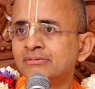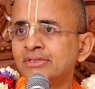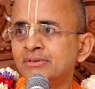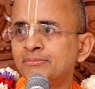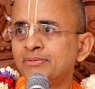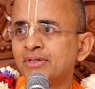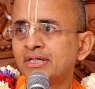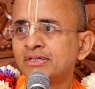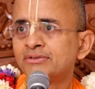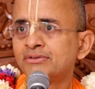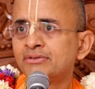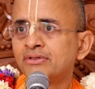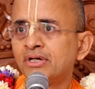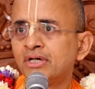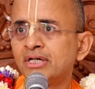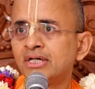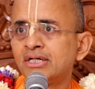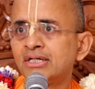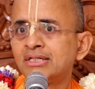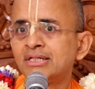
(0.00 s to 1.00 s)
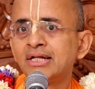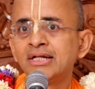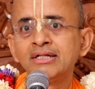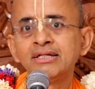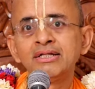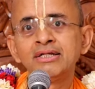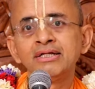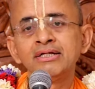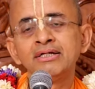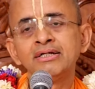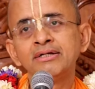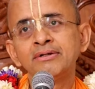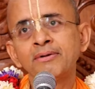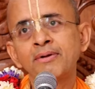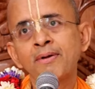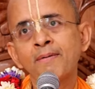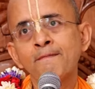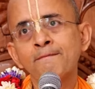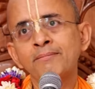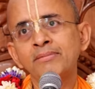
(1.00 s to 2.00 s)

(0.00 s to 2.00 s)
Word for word: went back to Godhead, then they